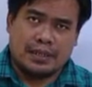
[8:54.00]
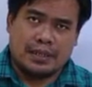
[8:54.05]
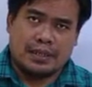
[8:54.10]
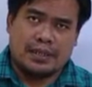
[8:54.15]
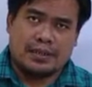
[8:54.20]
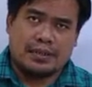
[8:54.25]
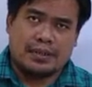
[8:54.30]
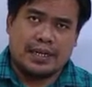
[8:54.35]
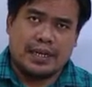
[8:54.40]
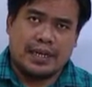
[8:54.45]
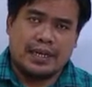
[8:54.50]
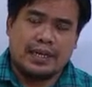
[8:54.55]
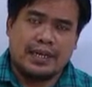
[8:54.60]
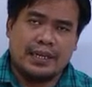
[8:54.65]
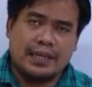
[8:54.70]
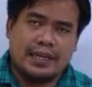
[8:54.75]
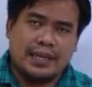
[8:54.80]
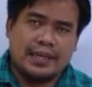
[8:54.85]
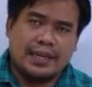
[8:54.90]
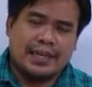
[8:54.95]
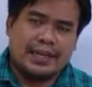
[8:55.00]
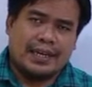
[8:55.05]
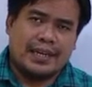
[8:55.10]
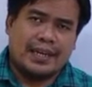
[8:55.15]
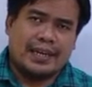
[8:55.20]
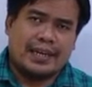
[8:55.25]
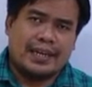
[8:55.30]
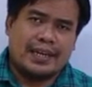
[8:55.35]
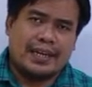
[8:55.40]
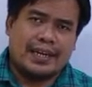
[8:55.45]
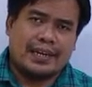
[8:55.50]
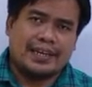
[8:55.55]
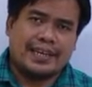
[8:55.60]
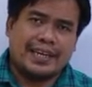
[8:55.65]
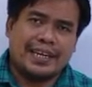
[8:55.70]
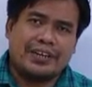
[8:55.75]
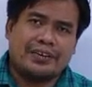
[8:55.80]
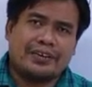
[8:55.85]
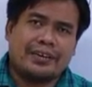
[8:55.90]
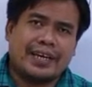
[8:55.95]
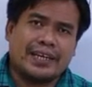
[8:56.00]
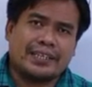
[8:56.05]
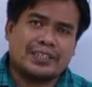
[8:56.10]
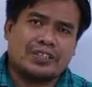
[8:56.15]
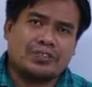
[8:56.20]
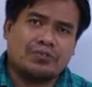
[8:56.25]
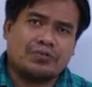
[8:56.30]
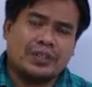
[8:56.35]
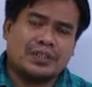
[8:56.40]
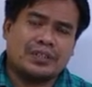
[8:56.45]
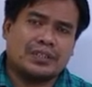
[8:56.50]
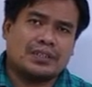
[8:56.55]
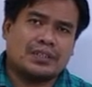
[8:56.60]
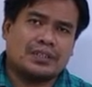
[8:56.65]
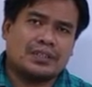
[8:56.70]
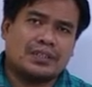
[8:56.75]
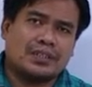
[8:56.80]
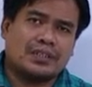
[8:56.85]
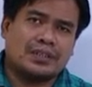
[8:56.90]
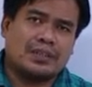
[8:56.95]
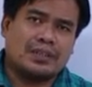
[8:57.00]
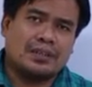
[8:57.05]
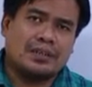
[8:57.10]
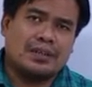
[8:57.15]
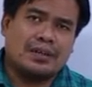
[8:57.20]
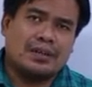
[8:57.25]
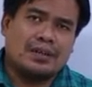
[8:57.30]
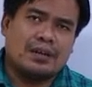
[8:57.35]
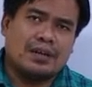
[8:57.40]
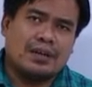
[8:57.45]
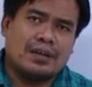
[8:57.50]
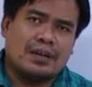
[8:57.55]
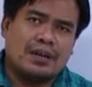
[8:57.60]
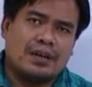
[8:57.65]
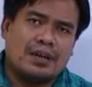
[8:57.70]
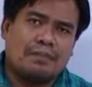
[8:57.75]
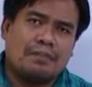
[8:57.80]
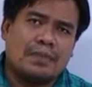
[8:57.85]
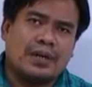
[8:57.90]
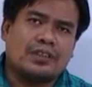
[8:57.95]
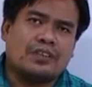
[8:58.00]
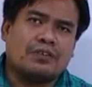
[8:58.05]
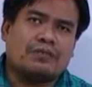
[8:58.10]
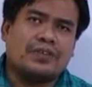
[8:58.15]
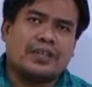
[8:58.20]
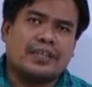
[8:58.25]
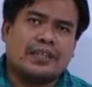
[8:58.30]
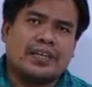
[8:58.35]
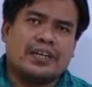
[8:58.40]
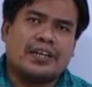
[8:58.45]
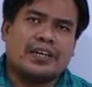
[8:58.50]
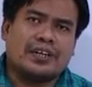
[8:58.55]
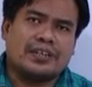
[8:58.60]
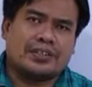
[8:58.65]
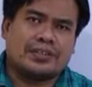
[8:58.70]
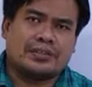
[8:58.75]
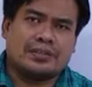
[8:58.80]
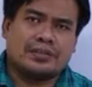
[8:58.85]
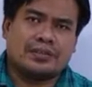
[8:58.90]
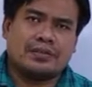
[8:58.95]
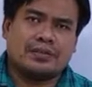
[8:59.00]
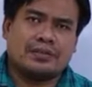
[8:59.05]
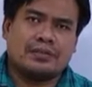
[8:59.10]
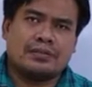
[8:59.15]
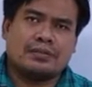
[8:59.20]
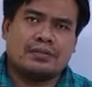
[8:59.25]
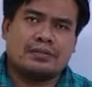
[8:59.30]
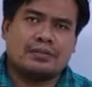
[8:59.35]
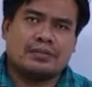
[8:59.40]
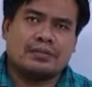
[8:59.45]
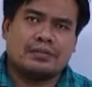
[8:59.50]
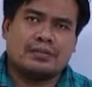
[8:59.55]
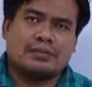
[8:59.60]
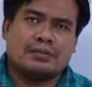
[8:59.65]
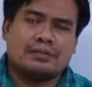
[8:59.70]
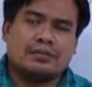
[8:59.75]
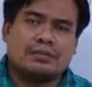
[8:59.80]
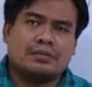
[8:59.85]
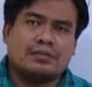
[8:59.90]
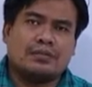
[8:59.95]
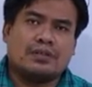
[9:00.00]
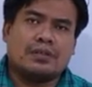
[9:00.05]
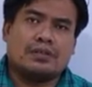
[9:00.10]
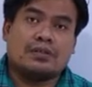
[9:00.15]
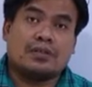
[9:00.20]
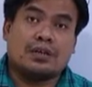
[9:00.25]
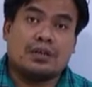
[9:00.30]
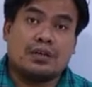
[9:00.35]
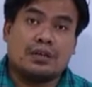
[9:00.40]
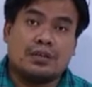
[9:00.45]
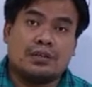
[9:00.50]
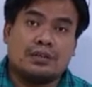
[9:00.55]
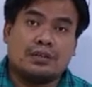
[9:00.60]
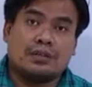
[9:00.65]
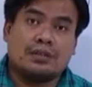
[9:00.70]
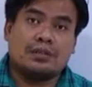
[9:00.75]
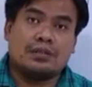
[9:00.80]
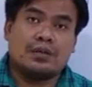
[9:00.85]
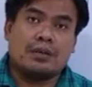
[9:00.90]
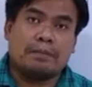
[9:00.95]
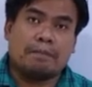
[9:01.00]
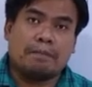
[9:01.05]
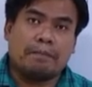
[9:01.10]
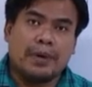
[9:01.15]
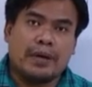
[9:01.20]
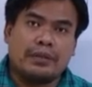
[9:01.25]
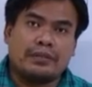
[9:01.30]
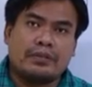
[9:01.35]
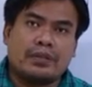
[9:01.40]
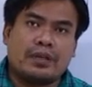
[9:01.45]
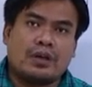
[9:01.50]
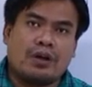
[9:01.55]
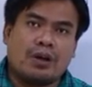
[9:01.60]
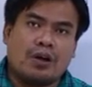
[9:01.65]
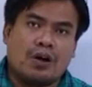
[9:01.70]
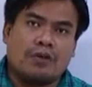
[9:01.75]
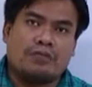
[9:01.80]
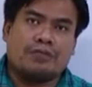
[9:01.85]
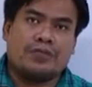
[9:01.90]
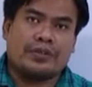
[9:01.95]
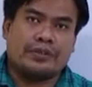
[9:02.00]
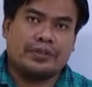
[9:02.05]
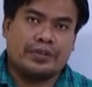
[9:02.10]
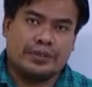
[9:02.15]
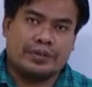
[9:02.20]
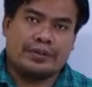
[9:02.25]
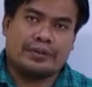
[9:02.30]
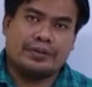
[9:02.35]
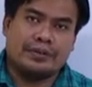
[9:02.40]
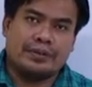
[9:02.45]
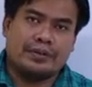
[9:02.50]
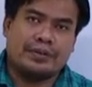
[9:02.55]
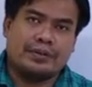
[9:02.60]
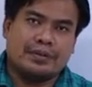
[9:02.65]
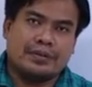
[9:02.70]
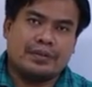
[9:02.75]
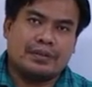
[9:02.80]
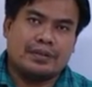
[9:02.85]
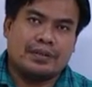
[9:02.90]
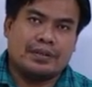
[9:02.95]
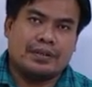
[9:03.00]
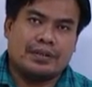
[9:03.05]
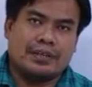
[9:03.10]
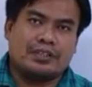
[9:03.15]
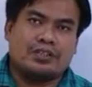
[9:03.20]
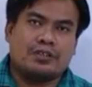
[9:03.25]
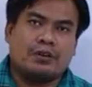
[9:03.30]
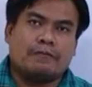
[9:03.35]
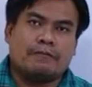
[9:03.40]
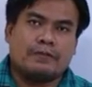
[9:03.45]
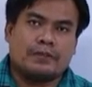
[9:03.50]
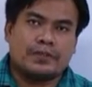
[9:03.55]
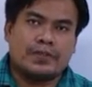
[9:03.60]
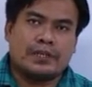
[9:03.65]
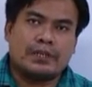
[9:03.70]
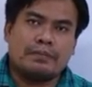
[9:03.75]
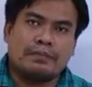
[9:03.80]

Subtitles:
Okay, and can you guess which month of the year it is? The third month of the year is obviously